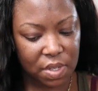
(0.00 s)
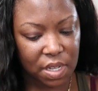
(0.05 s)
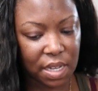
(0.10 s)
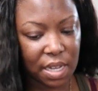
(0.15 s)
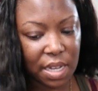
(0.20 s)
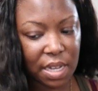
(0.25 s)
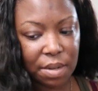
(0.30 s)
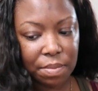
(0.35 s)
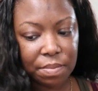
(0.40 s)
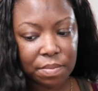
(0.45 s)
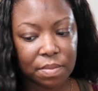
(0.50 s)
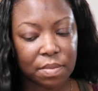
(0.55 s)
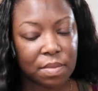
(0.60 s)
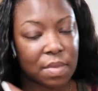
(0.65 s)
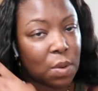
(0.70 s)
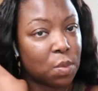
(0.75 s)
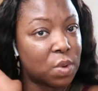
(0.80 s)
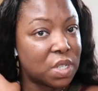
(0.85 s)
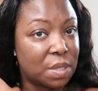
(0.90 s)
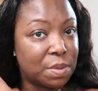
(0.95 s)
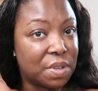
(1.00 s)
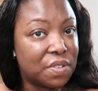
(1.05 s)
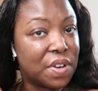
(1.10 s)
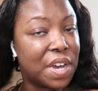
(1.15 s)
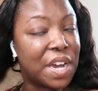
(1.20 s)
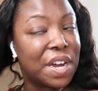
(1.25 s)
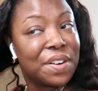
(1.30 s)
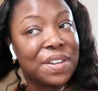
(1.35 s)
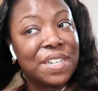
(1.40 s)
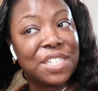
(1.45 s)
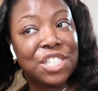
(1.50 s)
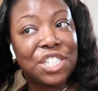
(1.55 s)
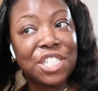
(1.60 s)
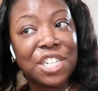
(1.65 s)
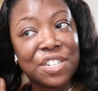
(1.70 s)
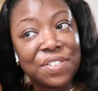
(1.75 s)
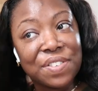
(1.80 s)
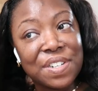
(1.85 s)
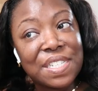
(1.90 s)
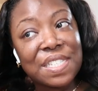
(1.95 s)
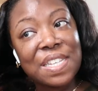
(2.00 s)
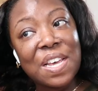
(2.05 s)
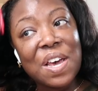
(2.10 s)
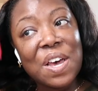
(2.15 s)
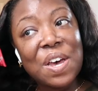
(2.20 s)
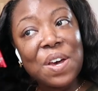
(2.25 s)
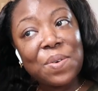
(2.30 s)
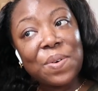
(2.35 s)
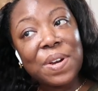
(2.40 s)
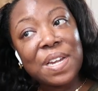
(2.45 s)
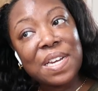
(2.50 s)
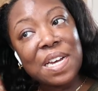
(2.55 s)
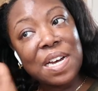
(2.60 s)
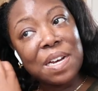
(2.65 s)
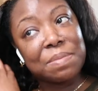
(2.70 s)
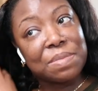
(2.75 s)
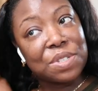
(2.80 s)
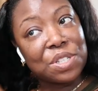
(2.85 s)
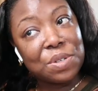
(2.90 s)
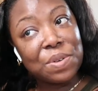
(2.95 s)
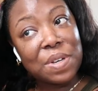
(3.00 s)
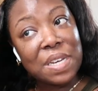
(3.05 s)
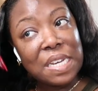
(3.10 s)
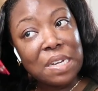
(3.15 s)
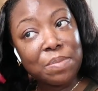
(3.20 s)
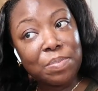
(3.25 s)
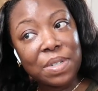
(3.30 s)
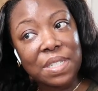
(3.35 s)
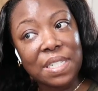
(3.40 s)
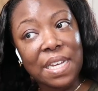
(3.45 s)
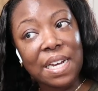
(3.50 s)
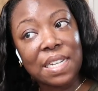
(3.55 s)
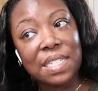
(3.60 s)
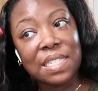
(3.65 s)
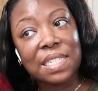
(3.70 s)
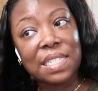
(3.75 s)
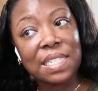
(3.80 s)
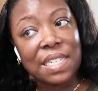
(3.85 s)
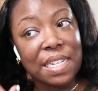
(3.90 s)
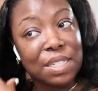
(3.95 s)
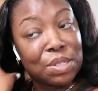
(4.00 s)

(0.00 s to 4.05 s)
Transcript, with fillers: Again, I want to be very generous when it comes to heat protectant.